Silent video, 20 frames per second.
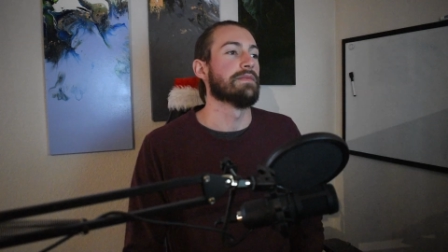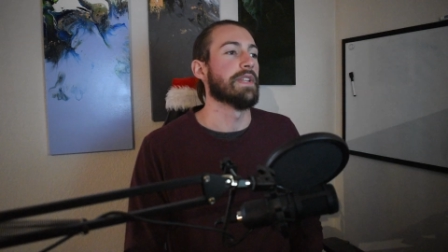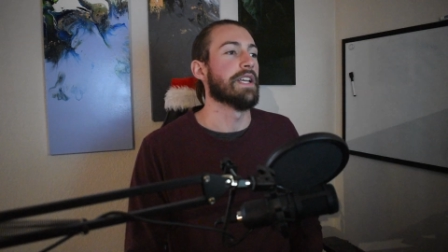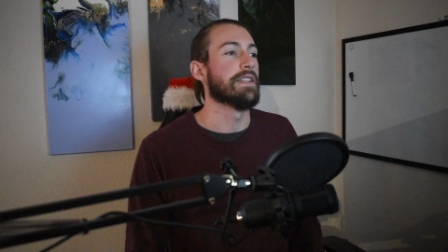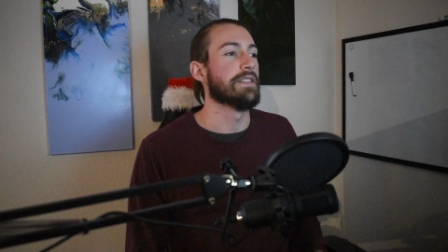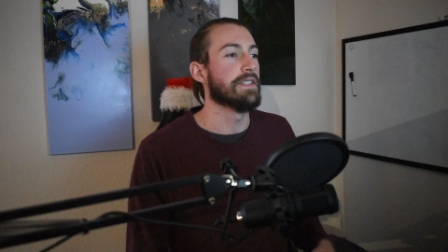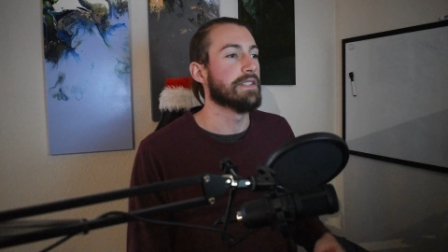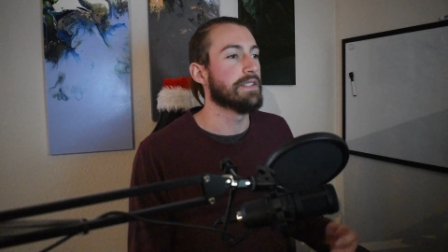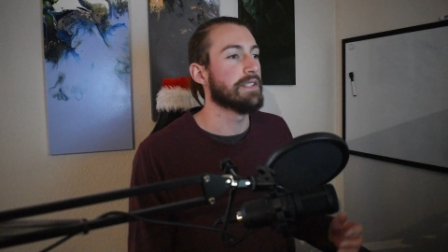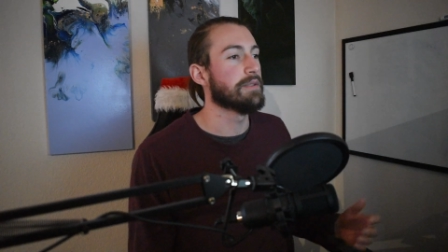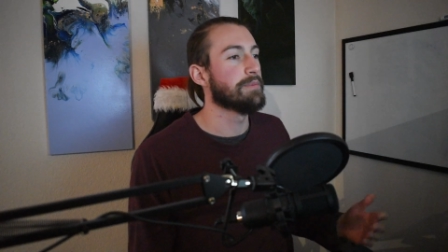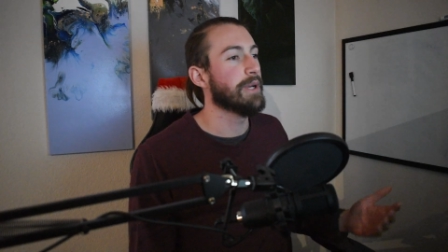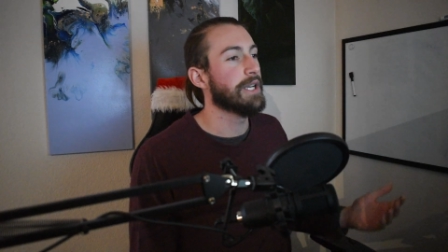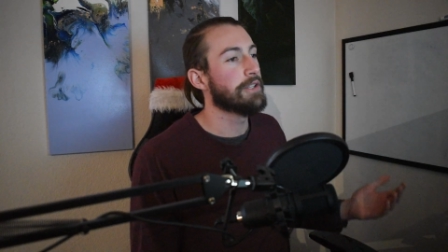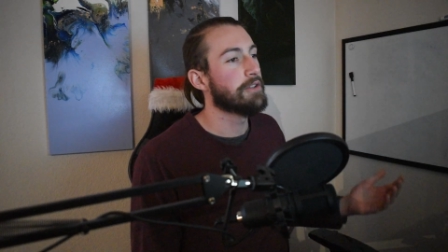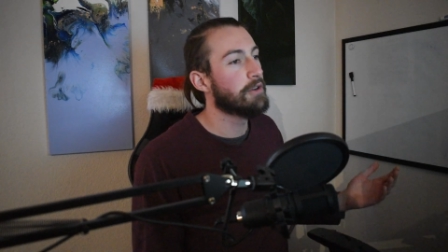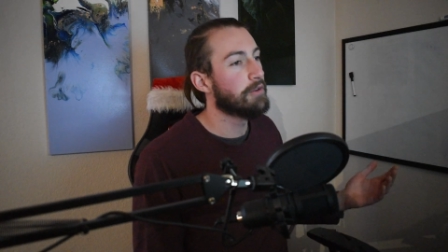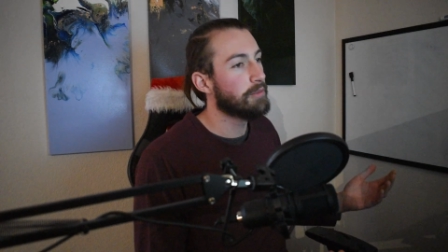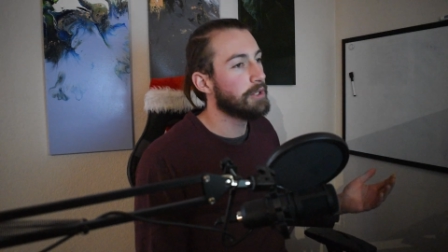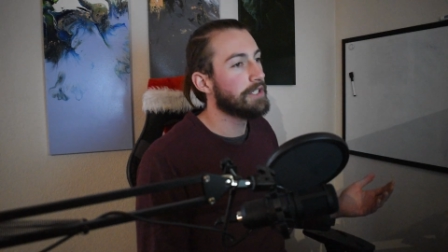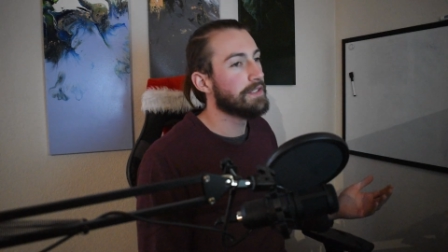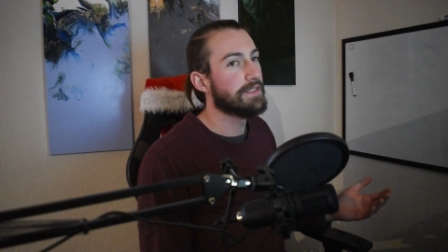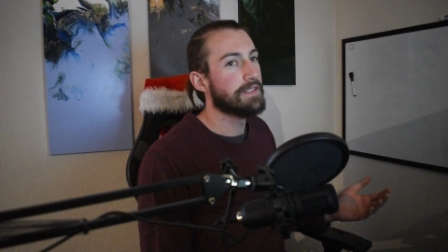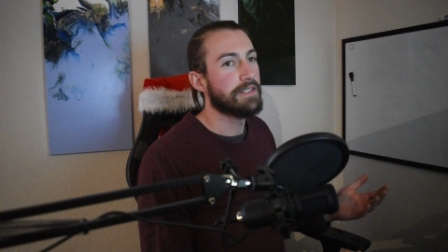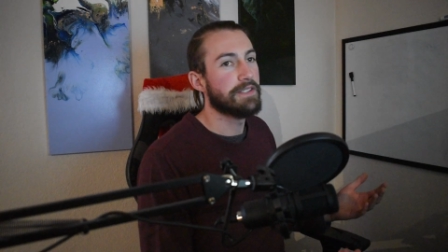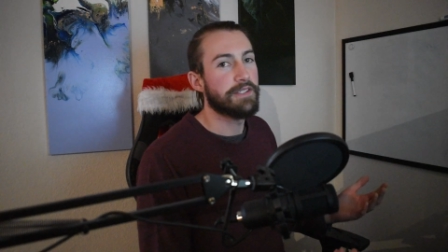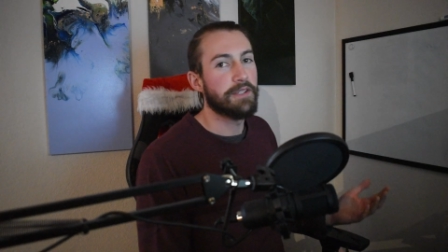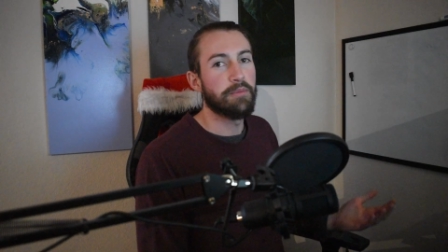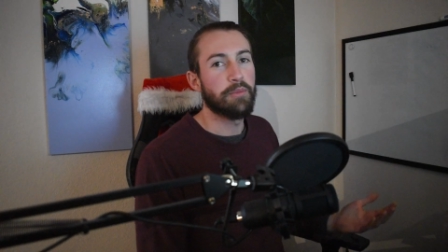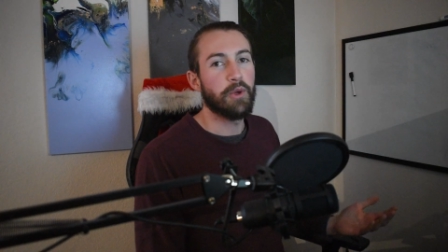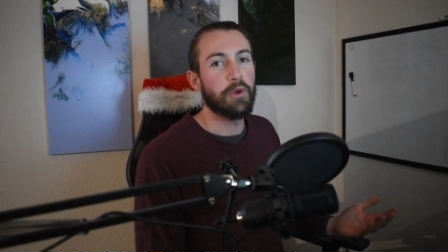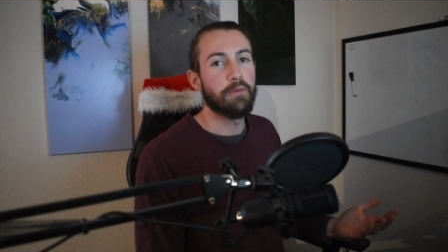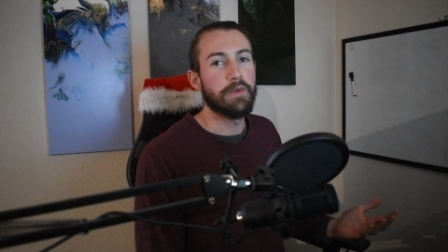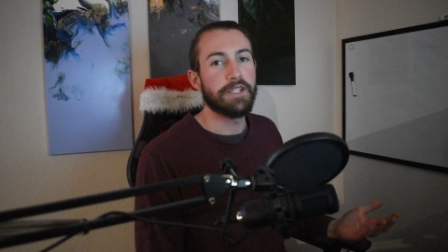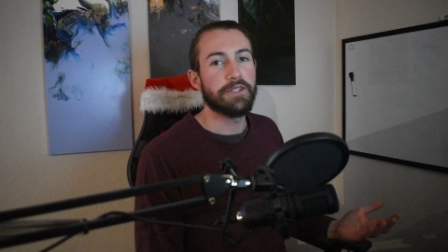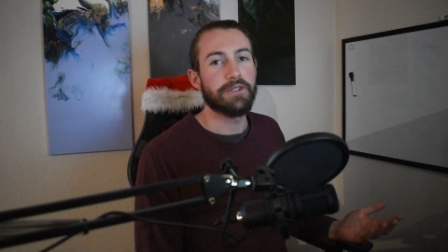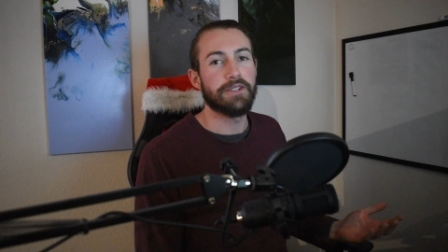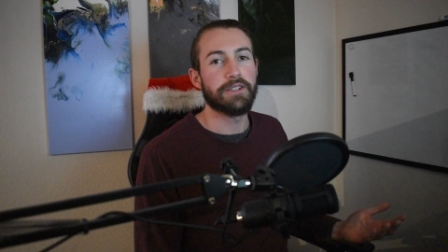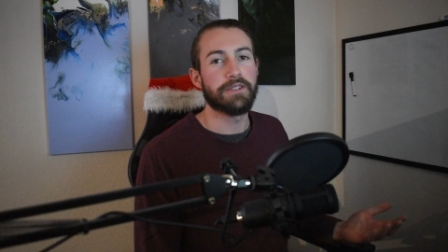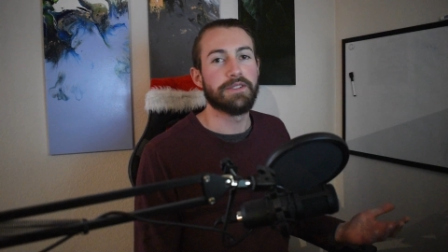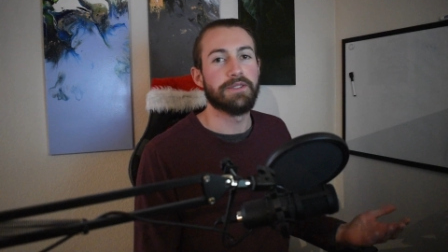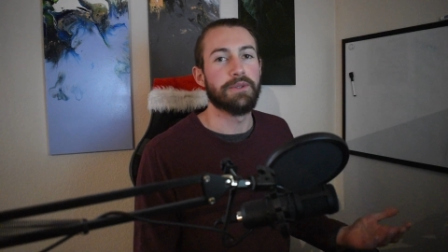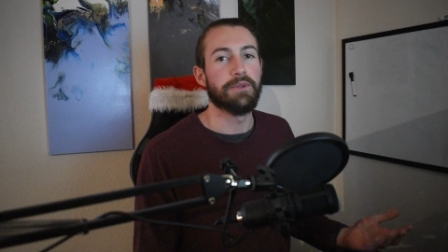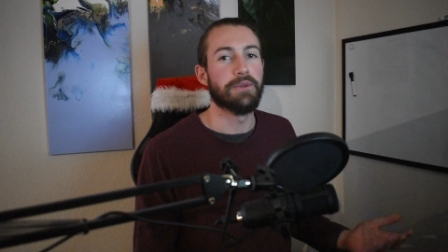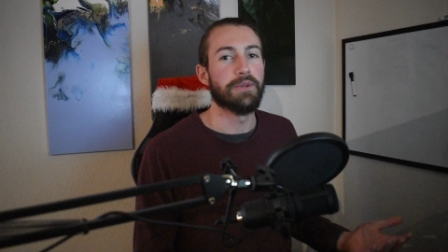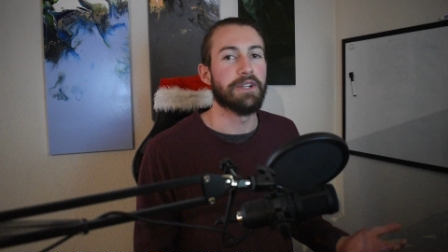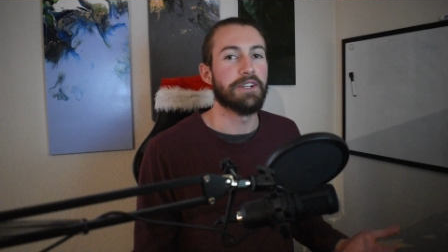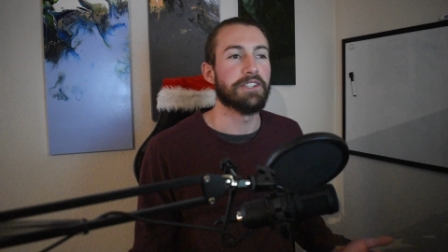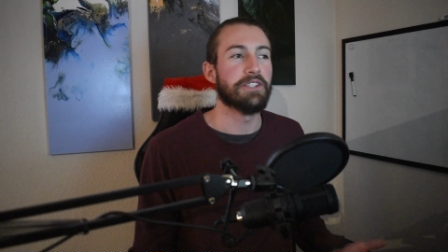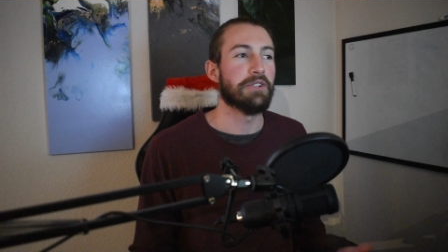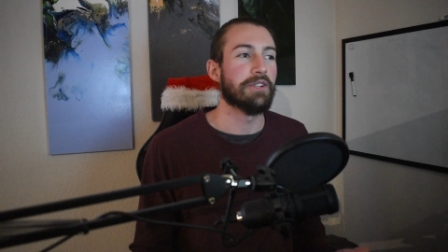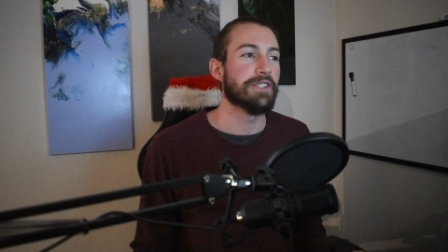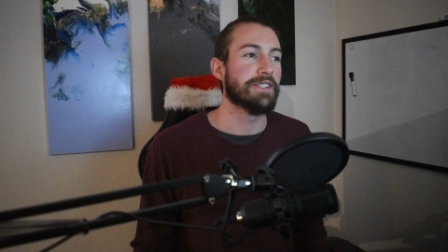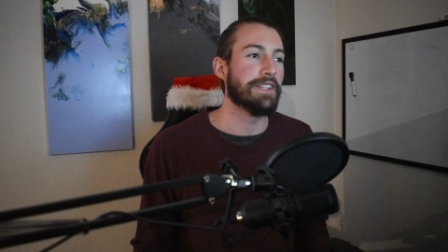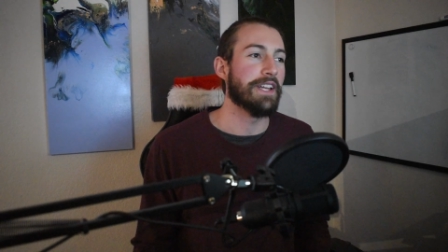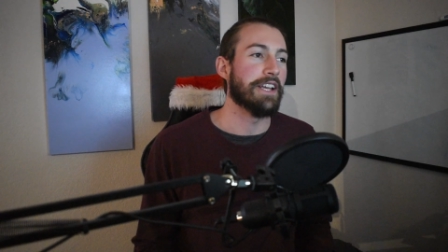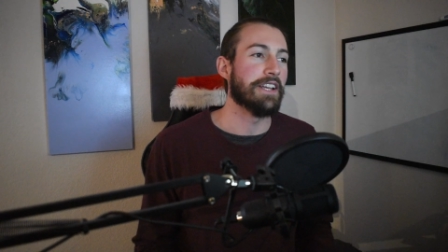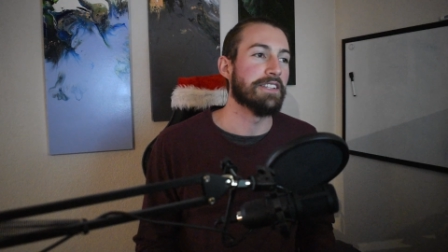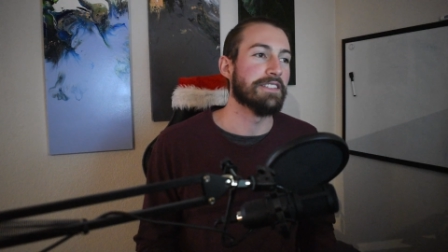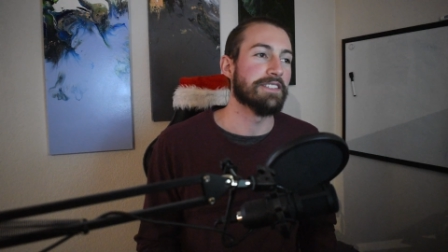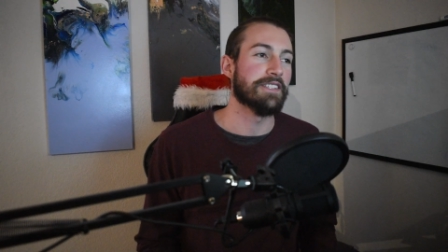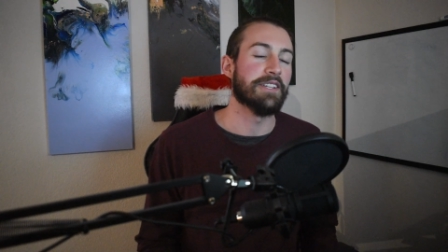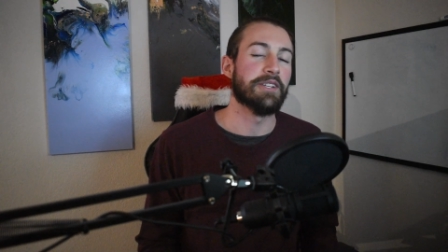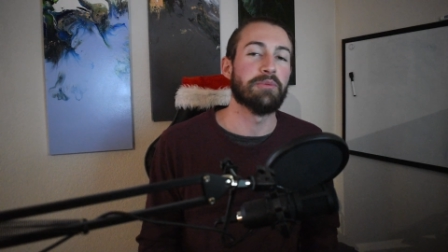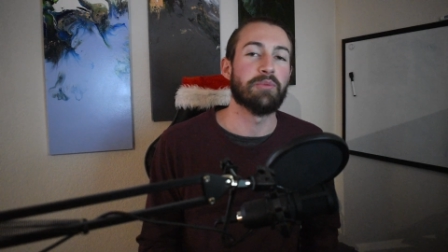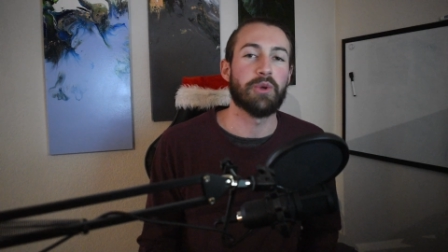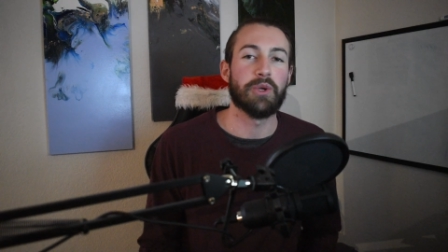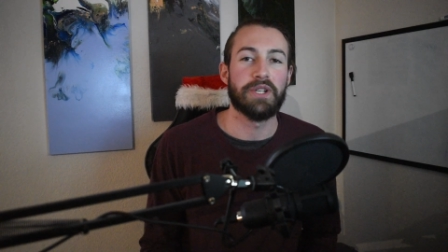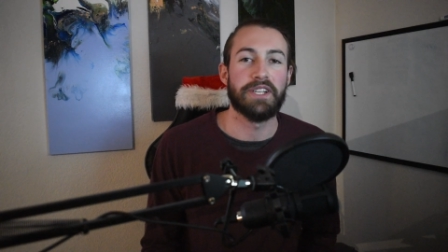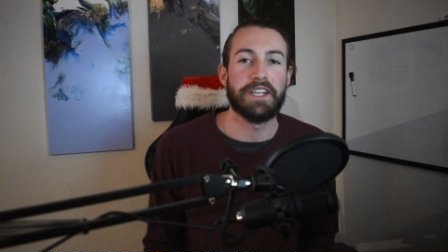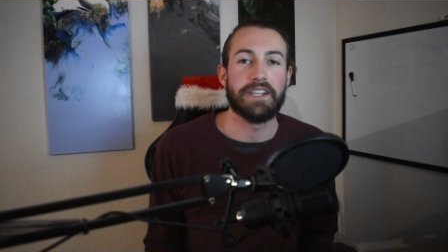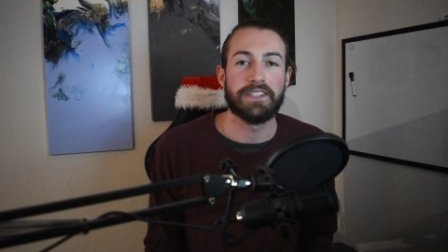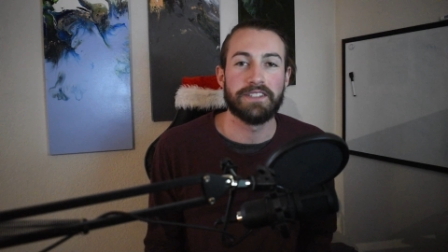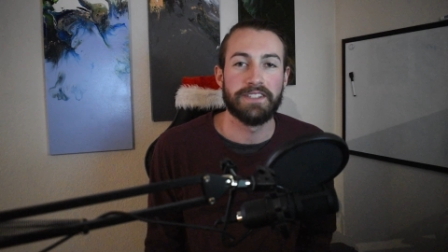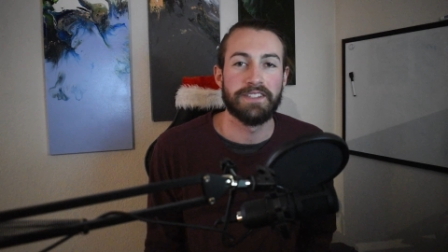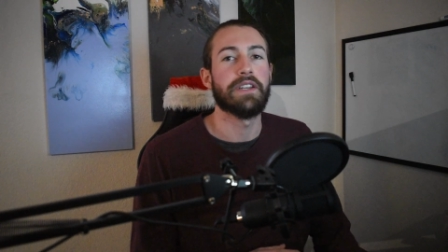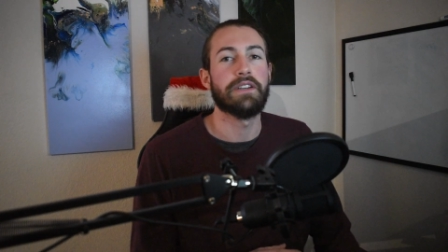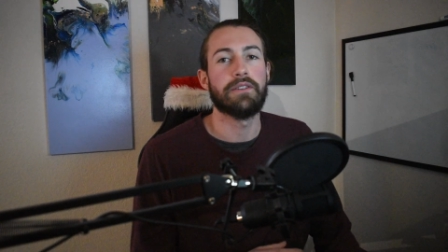And this is by no means a simple metric to understand and predict.